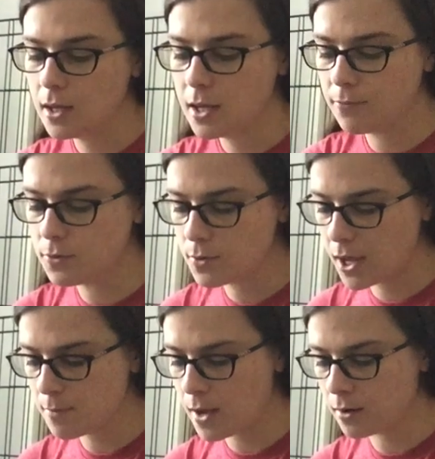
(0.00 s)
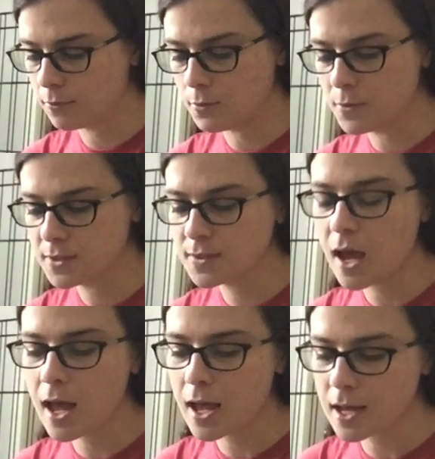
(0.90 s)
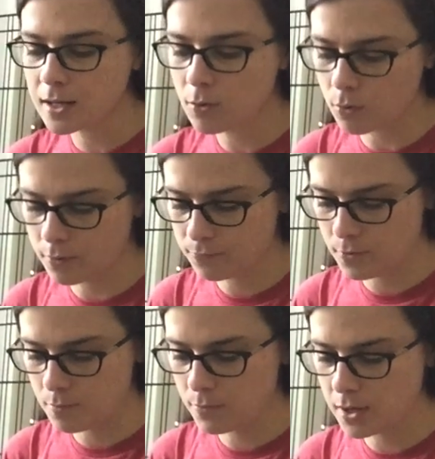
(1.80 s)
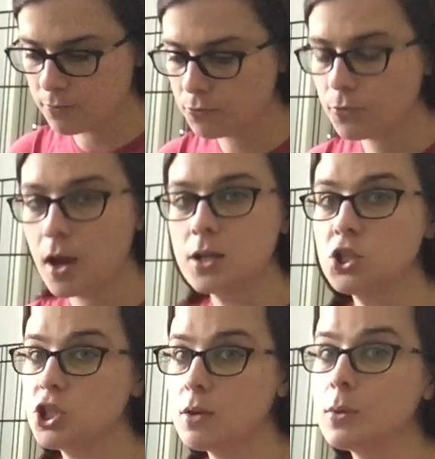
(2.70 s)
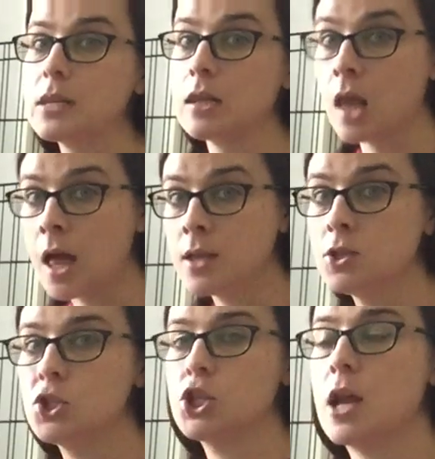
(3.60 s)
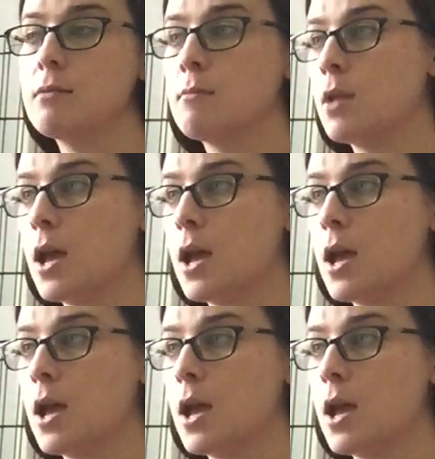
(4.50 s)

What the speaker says: If you came at her from the side or from in front, she would lunge and